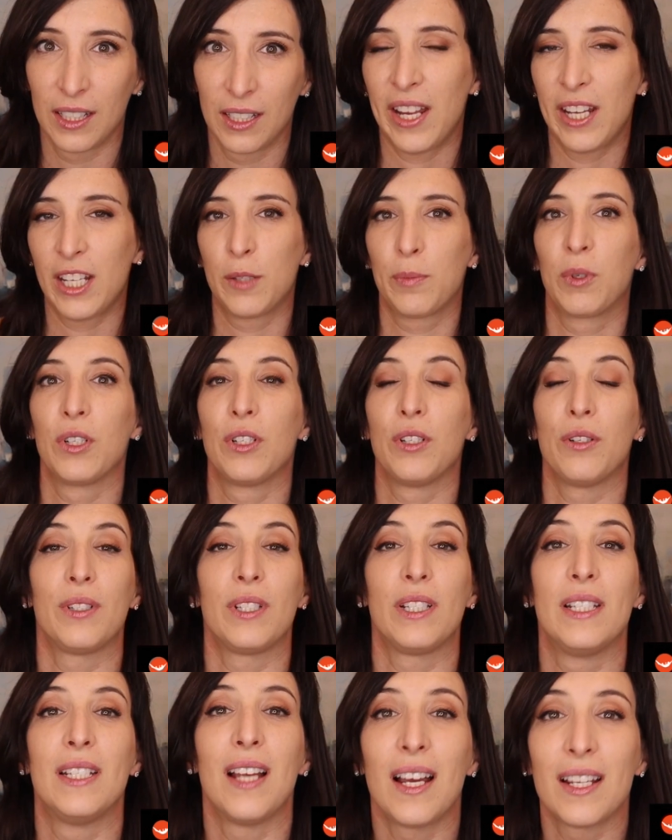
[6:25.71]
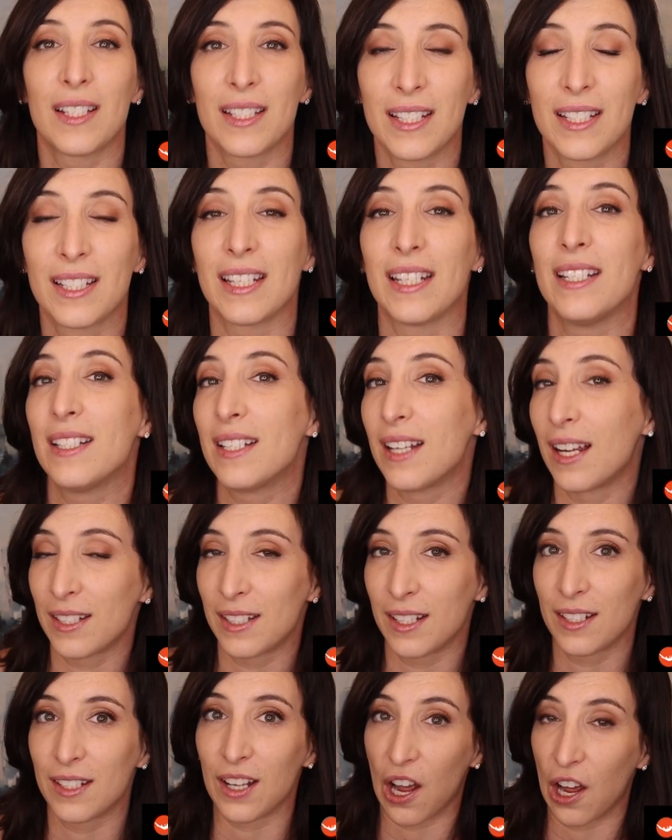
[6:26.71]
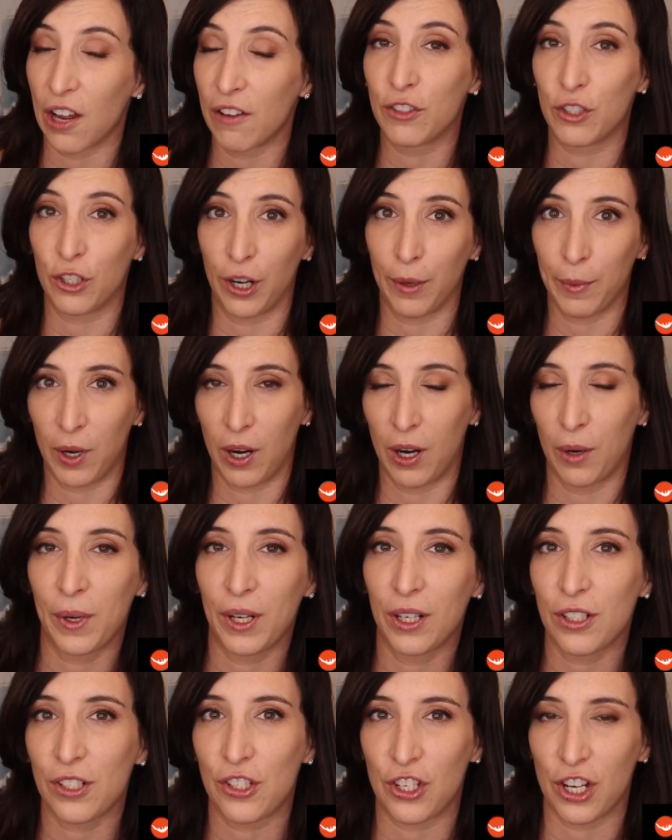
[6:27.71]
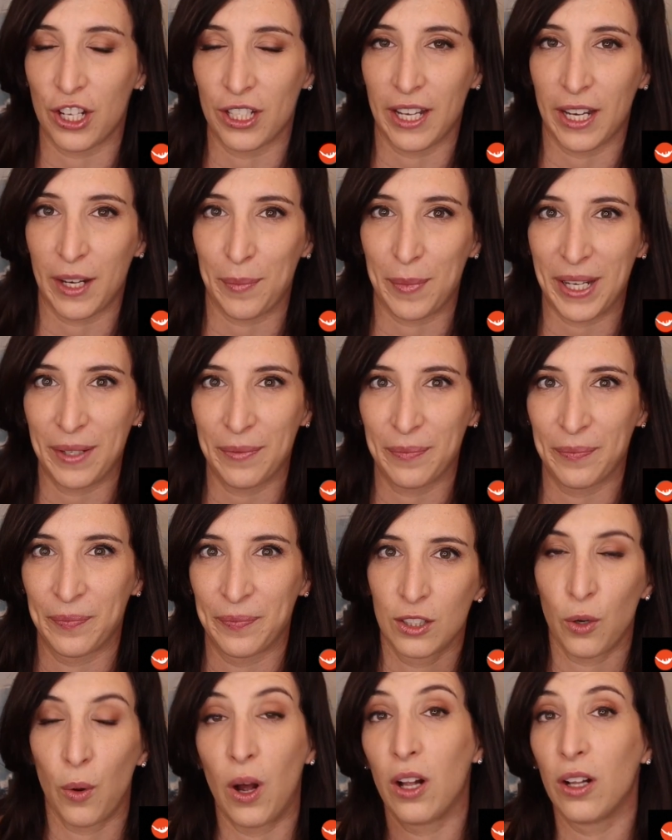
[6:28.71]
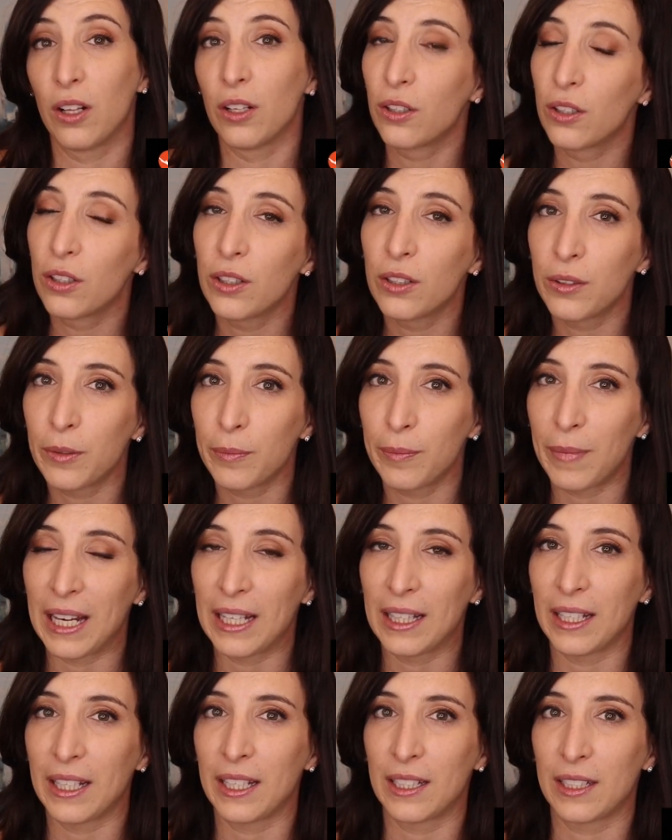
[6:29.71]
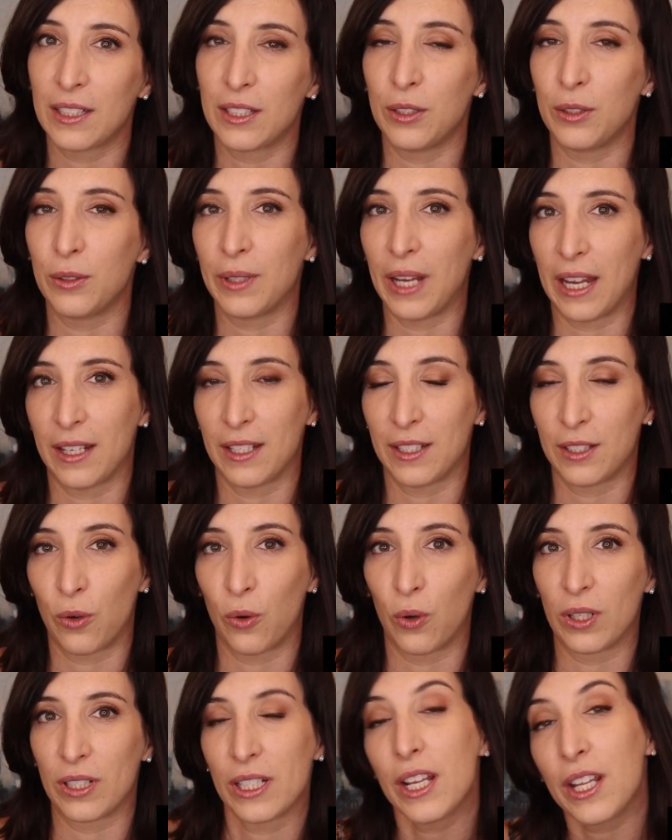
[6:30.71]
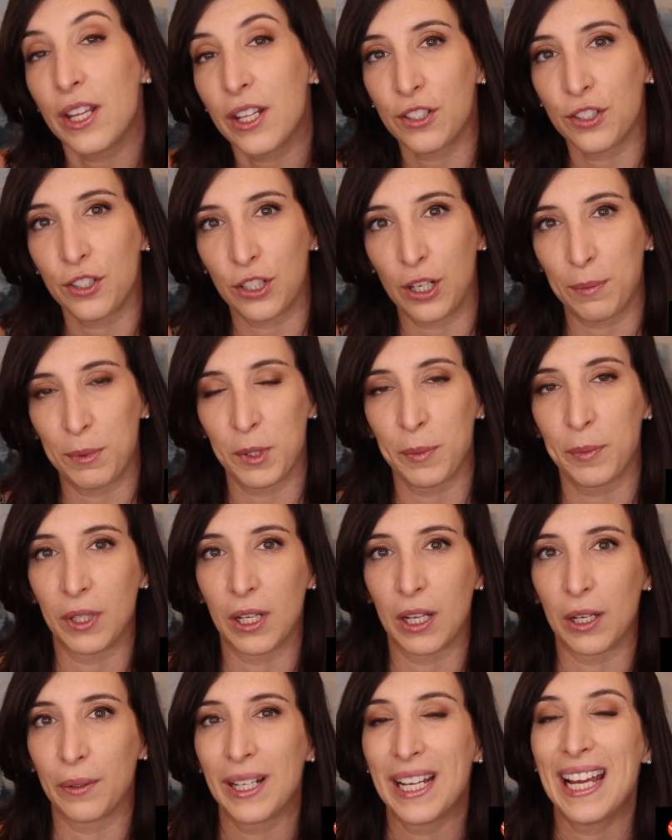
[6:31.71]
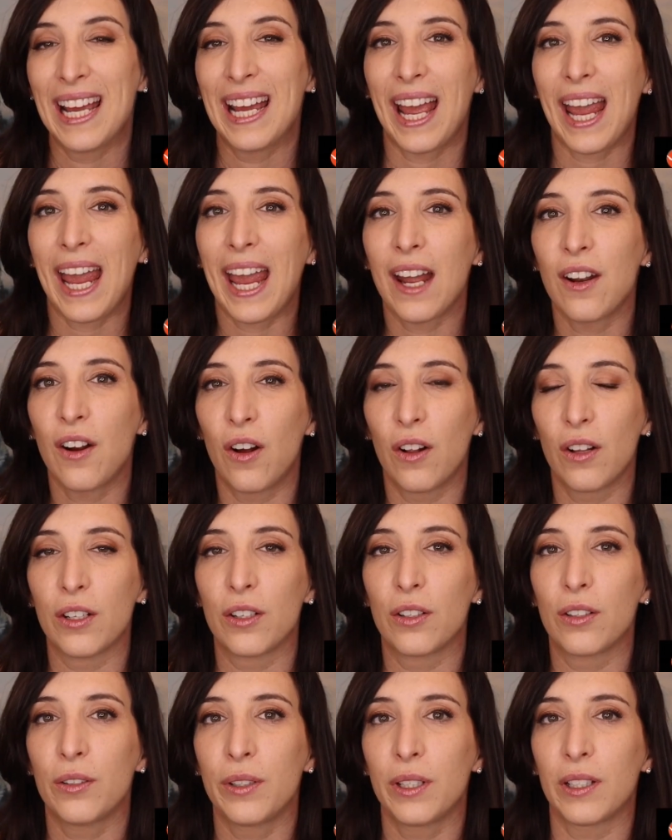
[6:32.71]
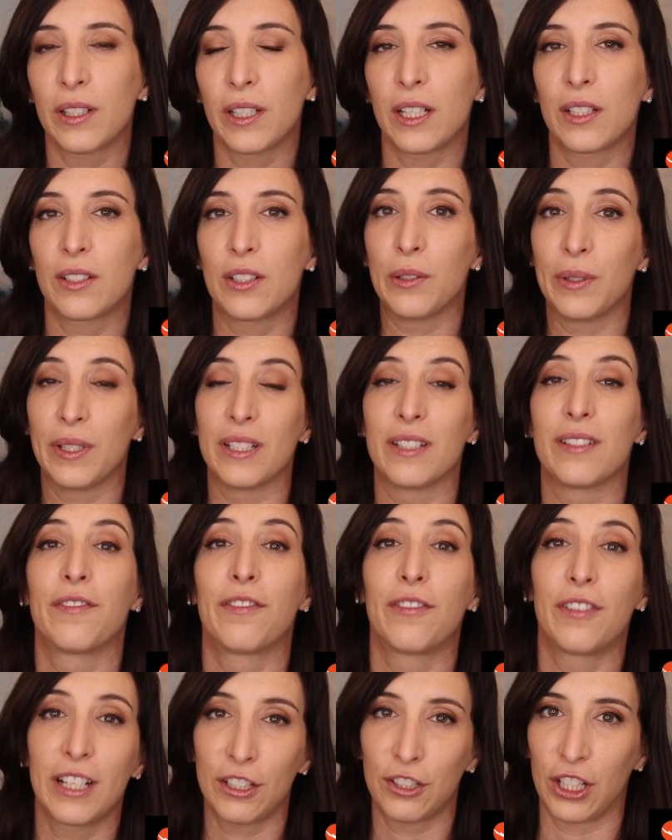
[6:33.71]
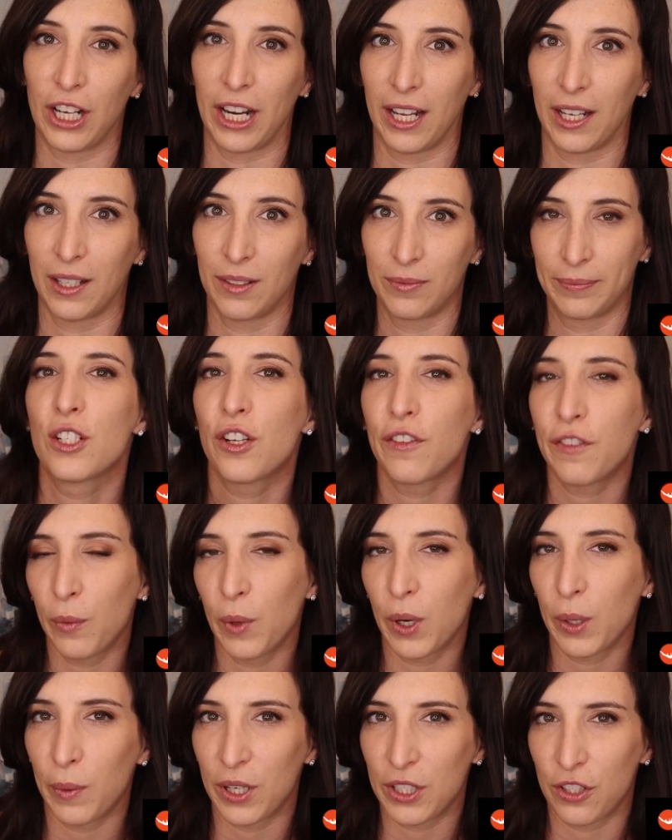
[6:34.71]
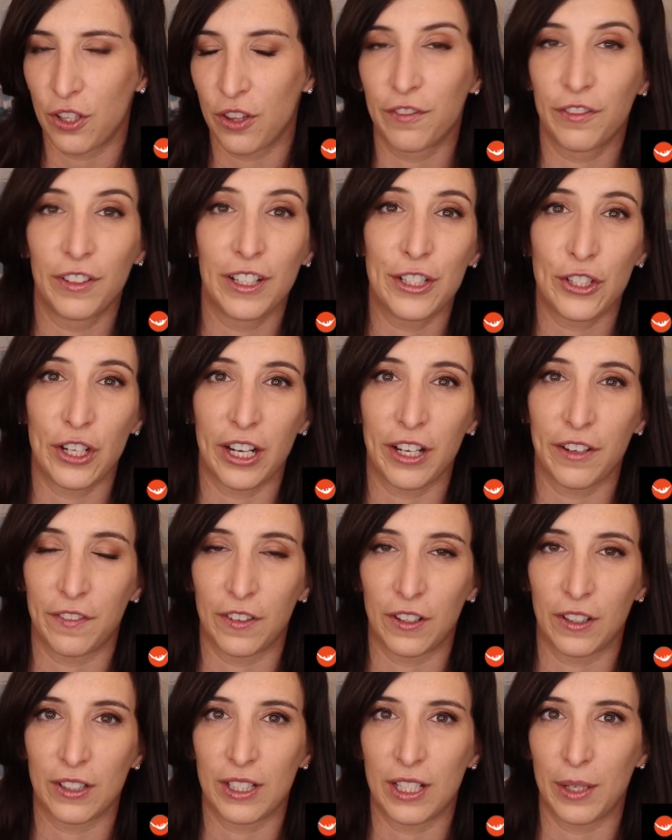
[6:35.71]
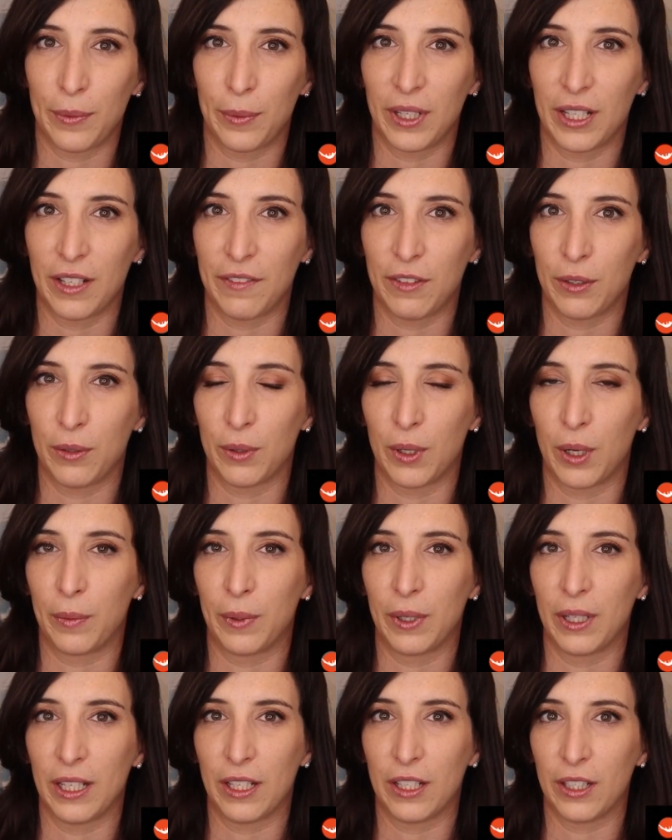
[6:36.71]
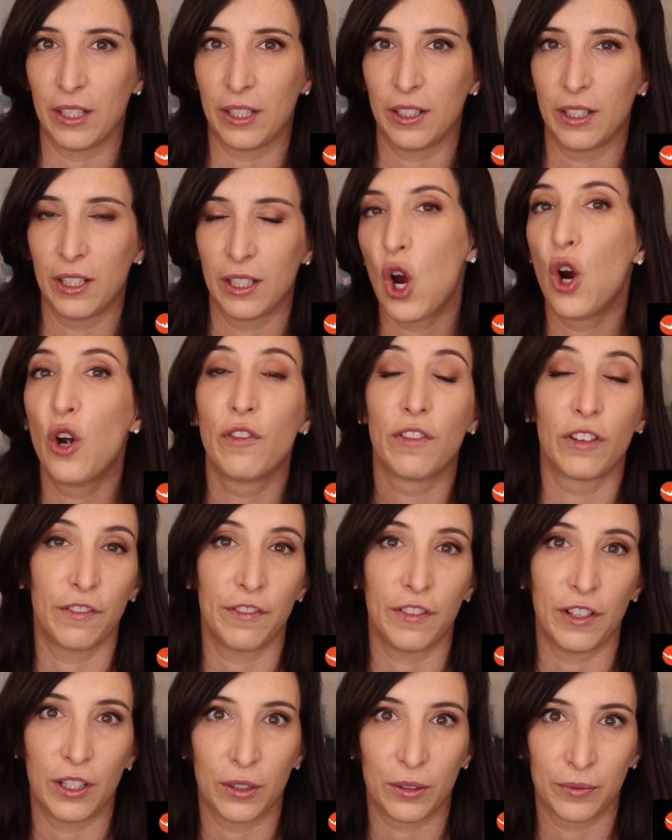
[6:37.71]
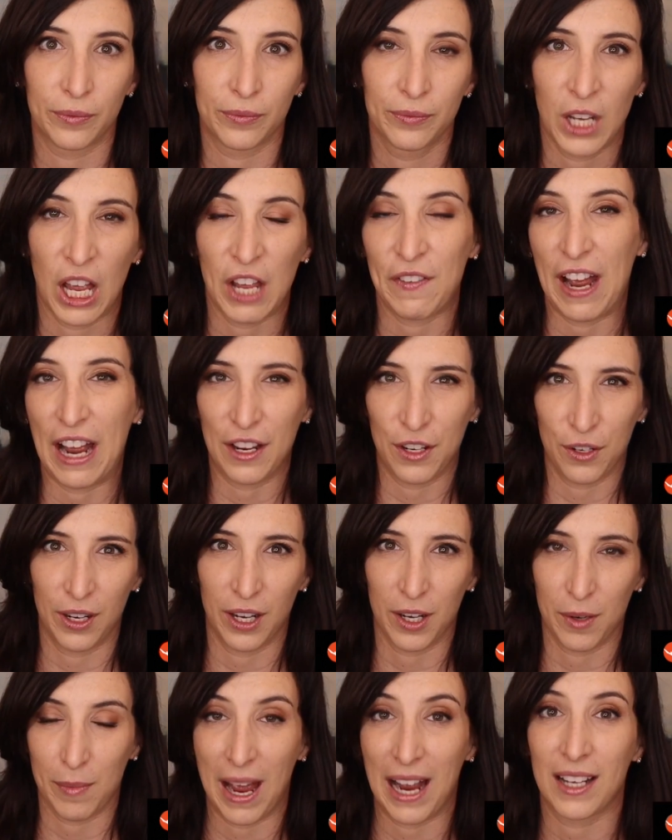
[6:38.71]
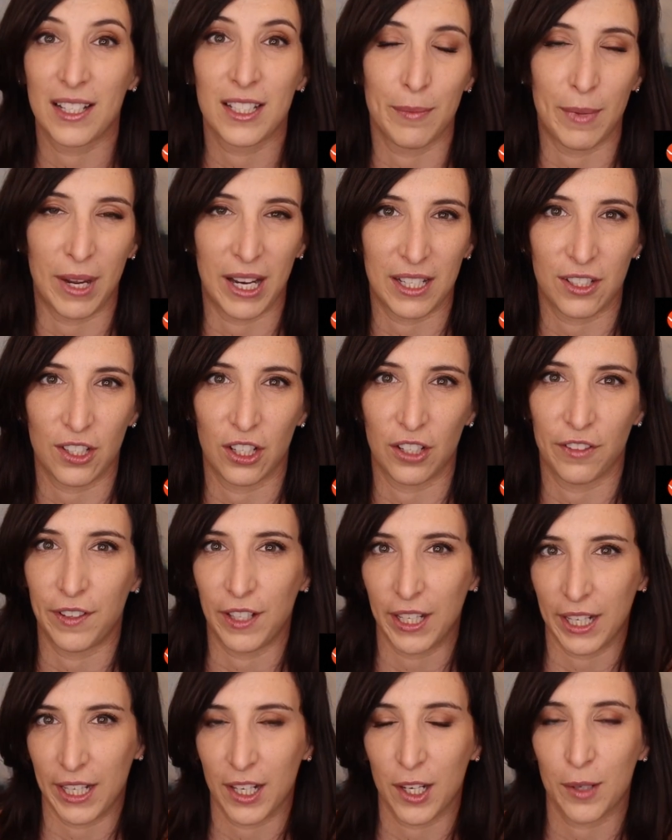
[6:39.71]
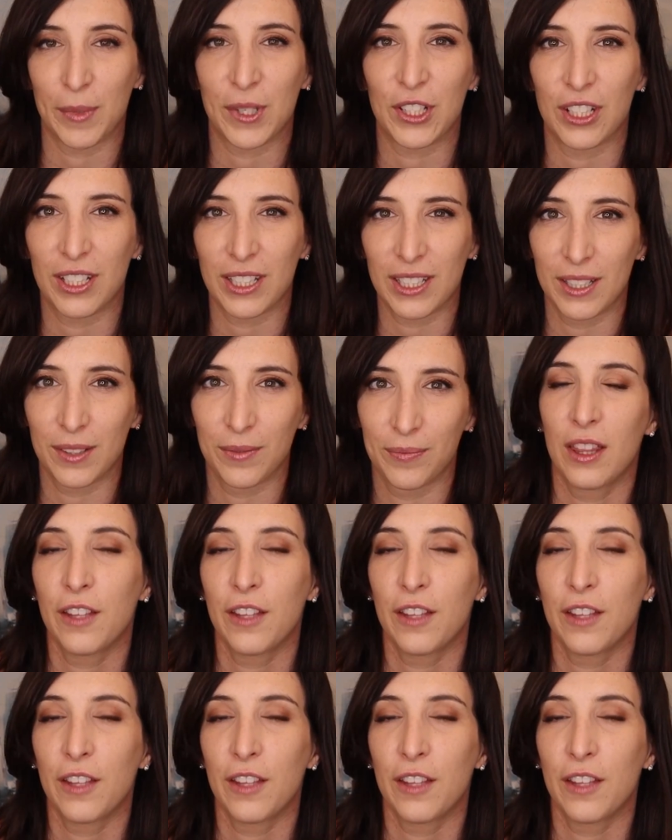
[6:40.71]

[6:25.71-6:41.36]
It's produced dozens and dozens of dream car winners just like me. So I'll include my link to get his course in the description below, and I'll include a link to his free training. So if you want to watch the free training first, it will give you a really good overview of how you can maximize your affiliate commissions.